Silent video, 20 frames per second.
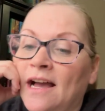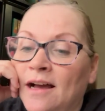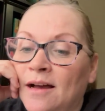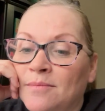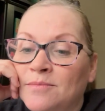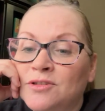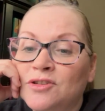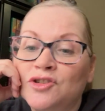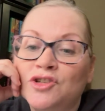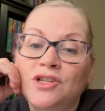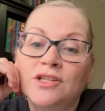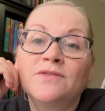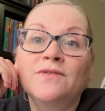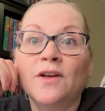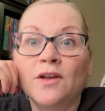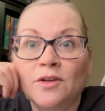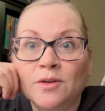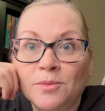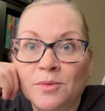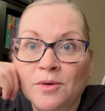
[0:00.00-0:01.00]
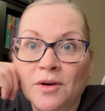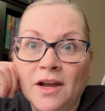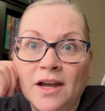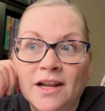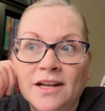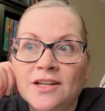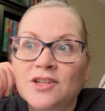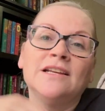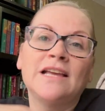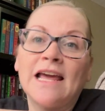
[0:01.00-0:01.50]
So she's following him
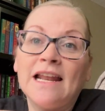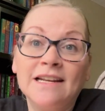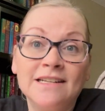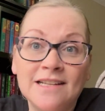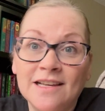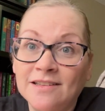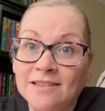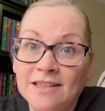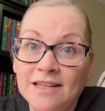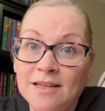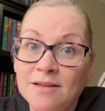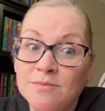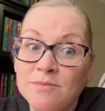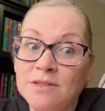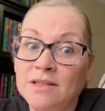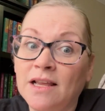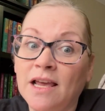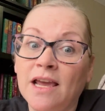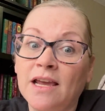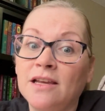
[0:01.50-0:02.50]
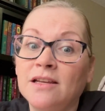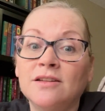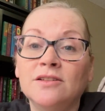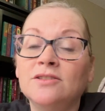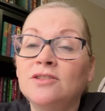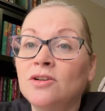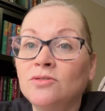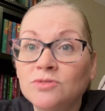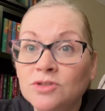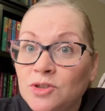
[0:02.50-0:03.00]
around and kind of telling him to like,
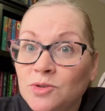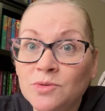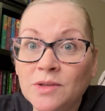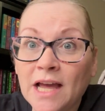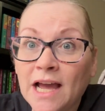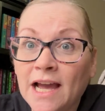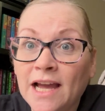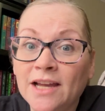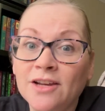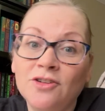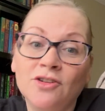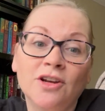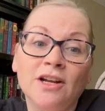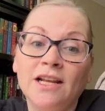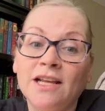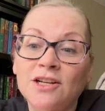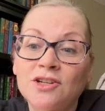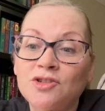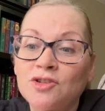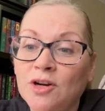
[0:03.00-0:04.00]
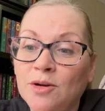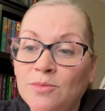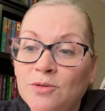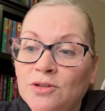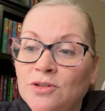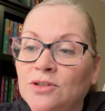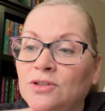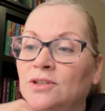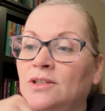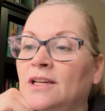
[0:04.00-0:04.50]
don't do that, you're gonna get in trouble.